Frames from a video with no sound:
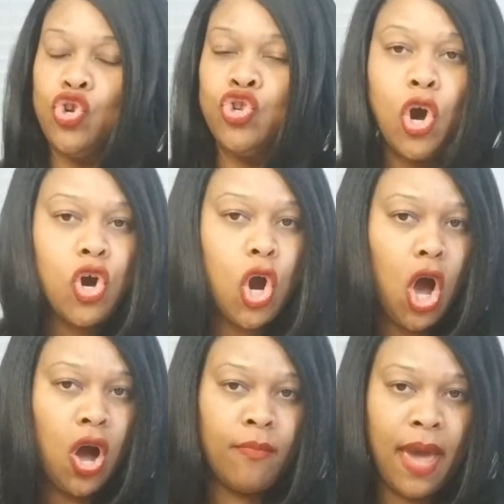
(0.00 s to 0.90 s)
no
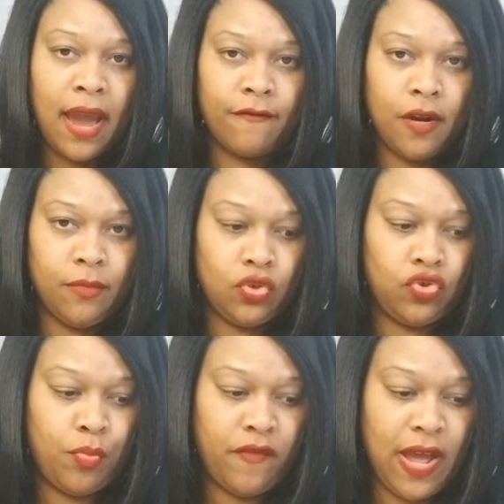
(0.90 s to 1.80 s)
call back from the
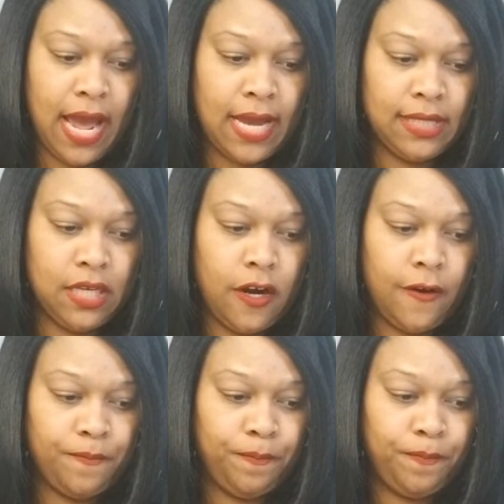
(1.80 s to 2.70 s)

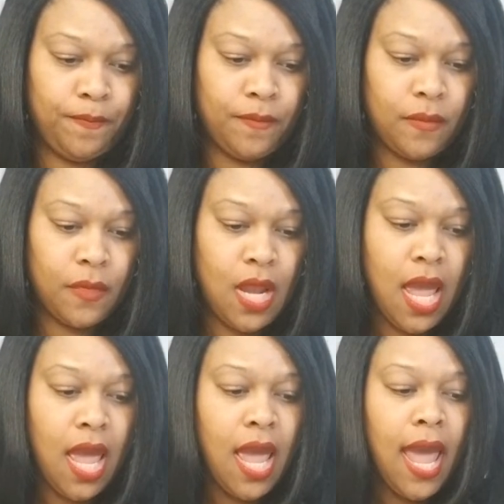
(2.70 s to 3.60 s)
supervisor.
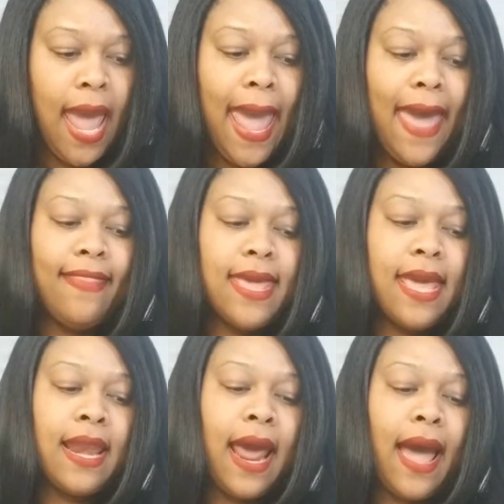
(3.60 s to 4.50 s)
And
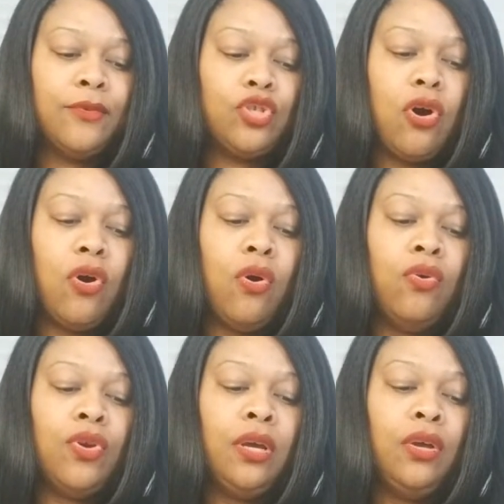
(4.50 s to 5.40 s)
then I'm
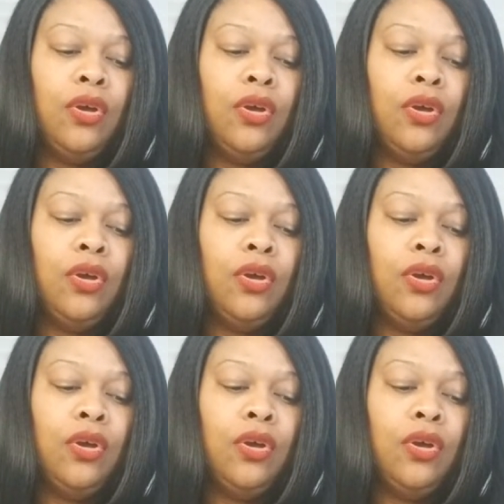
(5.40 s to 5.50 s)
told